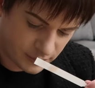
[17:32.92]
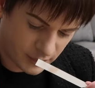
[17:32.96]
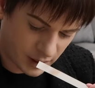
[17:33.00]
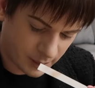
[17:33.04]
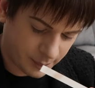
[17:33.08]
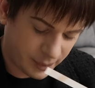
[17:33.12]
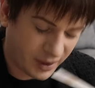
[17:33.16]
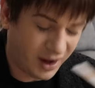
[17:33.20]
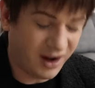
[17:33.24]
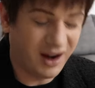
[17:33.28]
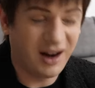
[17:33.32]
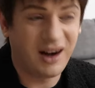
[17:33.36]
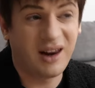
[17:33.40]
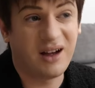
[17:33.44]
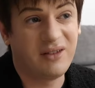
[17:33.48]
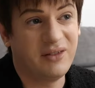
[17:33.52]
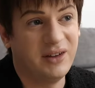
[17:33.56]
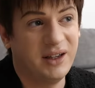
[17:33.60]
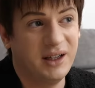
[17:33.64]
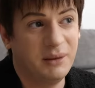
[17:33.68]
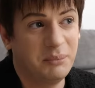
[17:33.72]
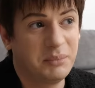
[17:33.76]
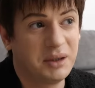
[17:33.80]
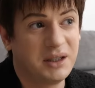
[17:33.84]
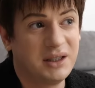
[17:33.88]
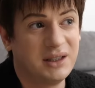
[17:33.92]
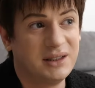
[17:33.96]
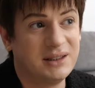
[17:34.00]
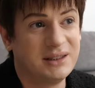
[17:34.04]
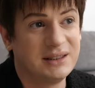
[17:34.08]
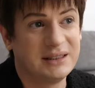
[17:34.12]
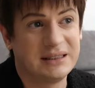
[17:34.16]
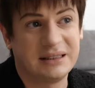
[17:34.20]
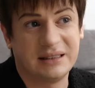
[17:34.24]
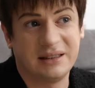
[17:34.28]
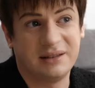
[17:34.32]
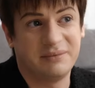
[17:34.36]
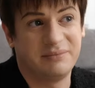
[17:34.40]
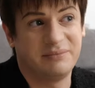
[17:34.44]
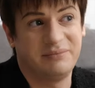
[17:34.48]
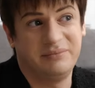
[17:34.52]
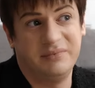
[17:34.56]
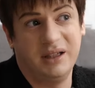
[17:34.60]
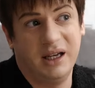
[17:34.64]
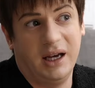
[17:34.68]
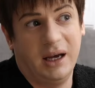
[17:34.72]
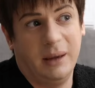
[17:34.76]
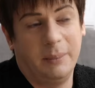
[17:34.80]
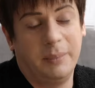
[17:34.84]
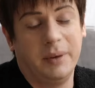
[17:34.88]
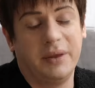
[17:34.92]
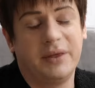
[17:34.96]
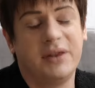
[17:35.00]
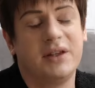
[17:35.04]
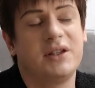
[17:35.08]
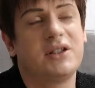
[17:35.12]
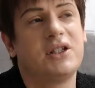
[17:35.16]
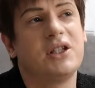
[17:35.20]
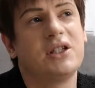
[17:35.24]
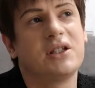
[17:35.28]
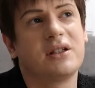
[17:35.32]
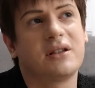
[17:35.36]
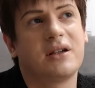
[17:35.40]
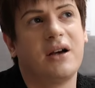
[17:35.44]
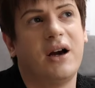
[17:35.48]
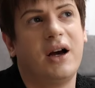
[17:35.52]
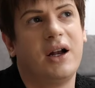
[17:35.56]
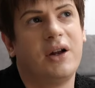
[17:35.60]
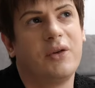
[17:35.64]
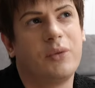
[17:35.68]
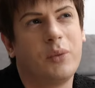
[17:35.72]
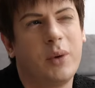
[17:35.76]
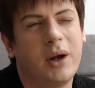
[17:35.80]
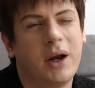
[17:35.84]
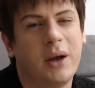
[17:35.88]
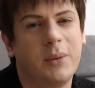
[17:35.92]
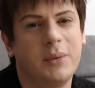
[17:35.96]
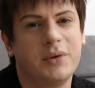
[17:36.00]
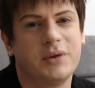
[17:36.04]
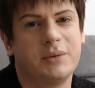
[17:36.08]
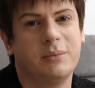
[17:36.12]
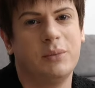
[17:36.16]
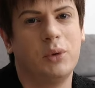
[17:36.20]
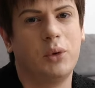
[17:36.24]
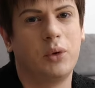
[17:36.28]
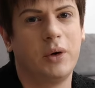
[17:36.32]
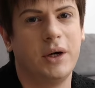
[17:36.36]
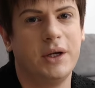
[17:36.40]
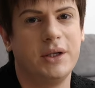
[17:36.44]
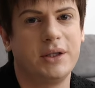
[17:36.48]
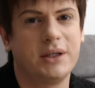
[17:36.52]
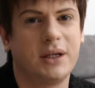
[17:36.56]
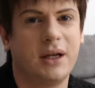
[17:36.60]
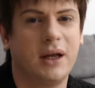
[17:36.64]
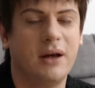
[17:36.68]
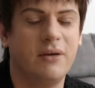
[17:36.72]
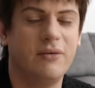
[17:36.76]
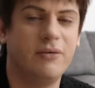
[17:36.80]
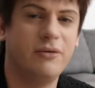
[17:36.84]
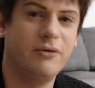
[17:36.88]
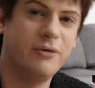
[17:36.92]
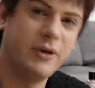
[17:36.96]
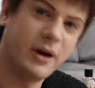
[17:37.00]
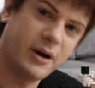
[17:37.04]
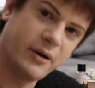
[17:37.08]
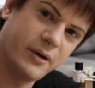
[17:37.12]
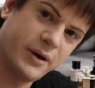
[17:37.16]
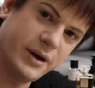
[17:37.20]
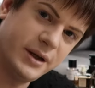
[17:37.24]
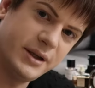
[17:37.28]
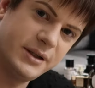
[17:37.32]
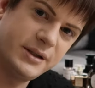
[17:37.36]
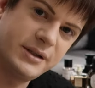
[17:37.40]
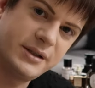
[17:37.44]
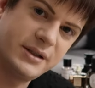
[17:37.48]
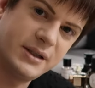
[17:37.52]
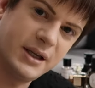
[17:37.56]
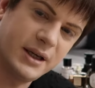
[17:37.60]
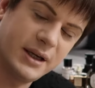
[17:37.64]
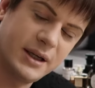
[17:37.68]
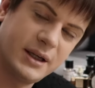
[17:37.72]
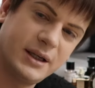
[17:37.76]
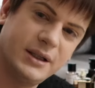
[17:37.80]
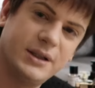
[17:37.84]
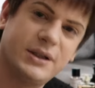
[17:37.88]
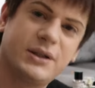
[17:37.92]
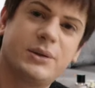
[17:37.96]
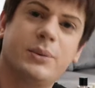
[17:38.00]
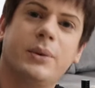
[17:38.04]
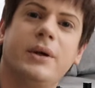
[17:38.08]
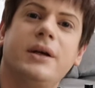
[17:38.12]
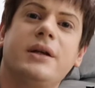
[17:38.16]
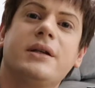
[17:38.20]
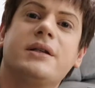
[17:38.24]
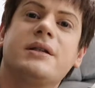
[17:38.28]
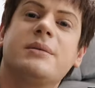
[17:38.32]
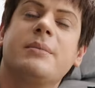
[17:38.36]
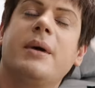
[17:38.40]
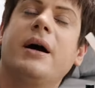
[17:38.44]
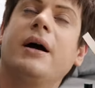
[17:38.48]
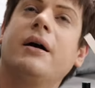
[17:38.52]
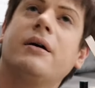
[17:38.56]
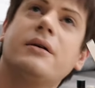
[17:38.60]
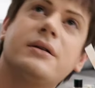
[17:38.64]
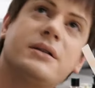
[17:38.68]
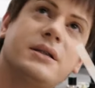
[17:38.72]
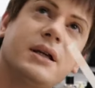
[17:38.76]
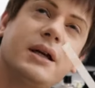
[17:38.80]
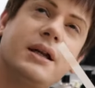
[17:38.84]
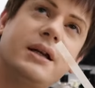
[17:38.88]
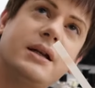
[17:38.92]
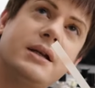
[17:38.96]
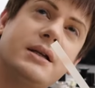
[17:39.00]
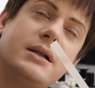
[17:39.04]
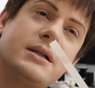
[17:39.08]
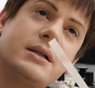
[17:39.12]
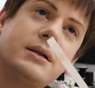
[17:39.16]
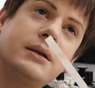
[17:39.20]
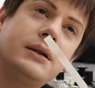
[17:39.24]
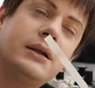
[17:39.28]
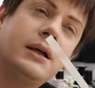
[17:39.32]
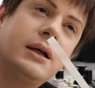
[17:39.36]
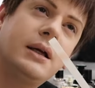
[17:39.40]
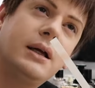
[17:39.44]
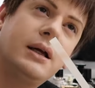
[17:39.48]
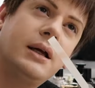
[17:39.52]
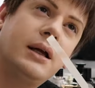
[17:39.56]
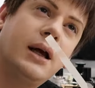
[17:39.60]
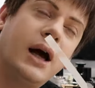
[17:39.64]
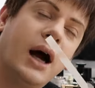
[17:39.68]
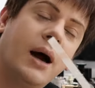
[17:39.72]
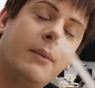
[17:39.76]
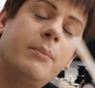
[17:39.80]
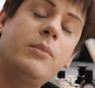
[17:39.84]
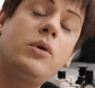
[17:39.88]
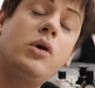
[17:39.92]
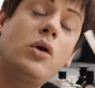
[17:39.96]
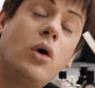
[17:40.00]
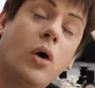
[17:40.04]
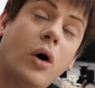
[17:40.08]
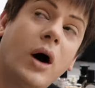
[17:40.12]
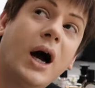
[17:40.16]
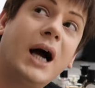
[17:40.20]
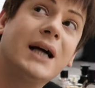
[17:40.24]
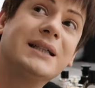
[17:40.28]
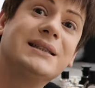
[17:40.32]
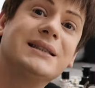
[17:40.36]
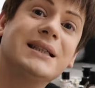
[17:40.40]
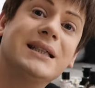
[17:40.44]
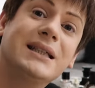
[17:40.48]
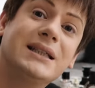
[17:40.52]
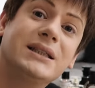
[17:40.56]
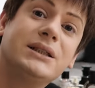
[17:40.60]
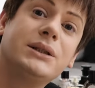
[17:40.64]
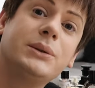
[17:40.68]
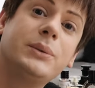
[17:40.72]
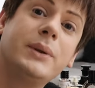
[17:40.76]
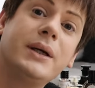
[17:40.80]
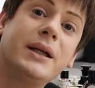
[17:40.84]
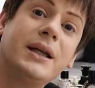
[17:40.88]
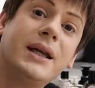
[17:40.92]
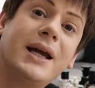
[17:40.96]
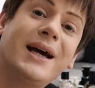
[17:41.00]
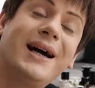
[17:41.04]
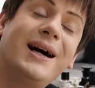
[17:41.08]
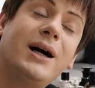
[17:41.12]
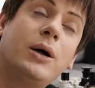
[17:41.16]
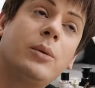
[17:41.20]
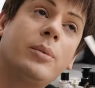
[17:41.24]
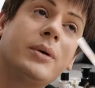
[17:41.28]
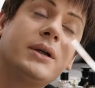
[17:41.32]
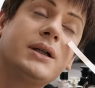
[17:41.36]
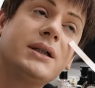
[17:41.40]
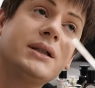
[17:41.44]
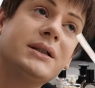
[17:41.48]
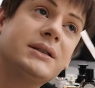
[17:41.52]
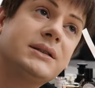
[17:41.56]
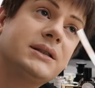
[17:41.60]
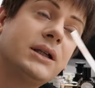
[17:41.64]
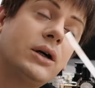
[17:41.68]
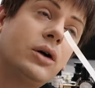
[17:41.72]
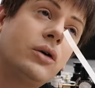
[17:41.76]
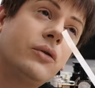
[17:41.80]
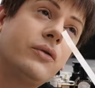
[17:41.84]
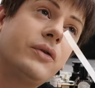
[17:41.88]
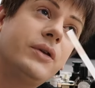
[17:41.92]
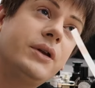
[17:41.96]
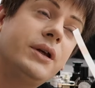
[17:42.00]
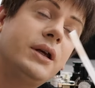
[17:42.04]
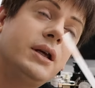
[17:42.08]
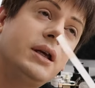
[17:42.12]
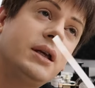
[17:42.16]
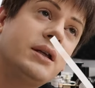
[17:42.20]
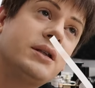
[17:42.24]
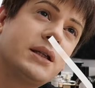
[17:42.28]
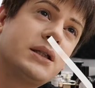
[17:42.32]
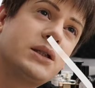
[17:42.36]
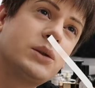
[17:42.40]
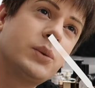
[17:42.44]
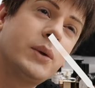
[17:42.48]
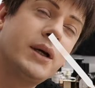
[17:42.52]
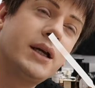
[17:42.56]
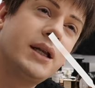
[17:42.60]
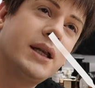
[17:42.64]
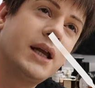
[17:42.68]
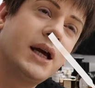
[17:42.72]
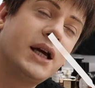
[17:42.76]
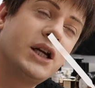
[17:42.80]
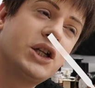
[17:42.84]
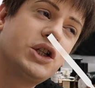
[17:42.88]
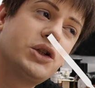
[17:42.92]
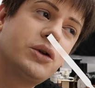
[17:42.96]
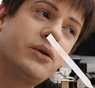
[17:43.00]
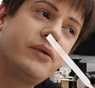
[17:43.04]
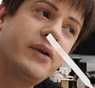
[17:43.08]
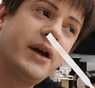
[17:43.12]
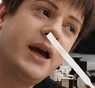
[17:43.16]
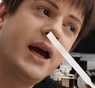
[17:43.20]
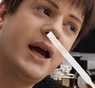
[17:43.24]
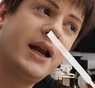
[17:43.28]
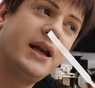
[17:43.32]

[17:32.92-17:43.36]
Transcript: But I love it because, yeah, but this is kind of when I was more into like very sickly sweet smells, and I'm not as into it now because of the sweet nature of it.